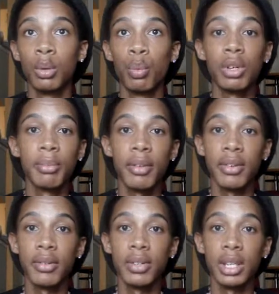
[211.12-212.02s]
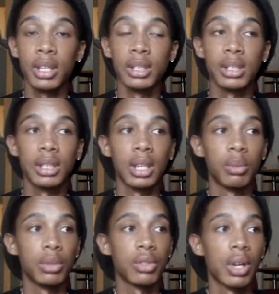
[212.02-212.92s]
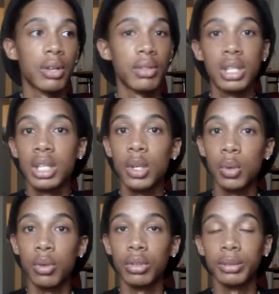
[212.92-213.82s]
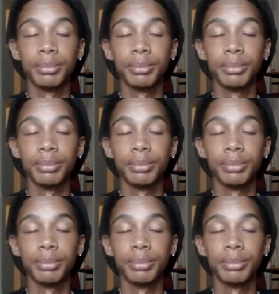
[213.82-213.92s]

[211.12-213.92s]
One of my favorite things in witchcraft is the aura.